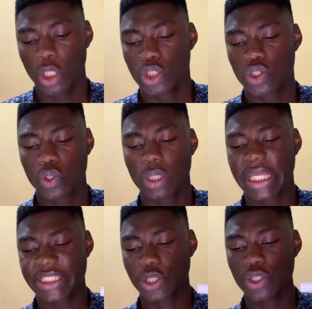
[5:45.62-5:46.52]
So
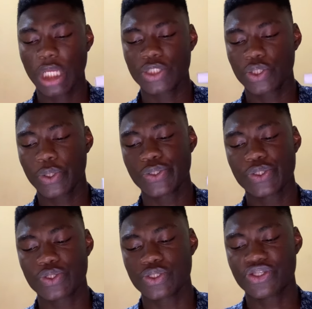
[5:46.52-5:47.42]
ketoconazole is
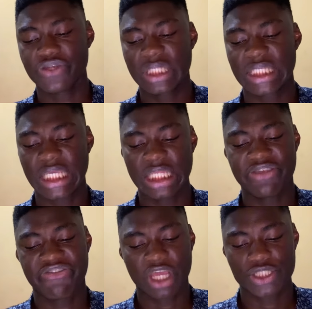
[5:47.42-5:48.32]
used to treat skin
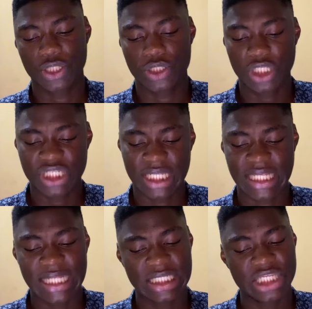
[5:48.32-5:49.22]
infections such
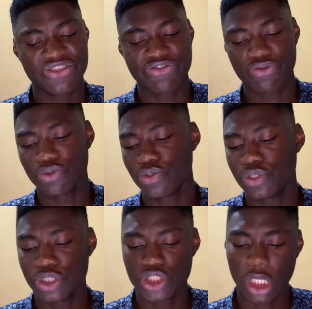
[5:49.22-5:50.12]
as athlete's foot,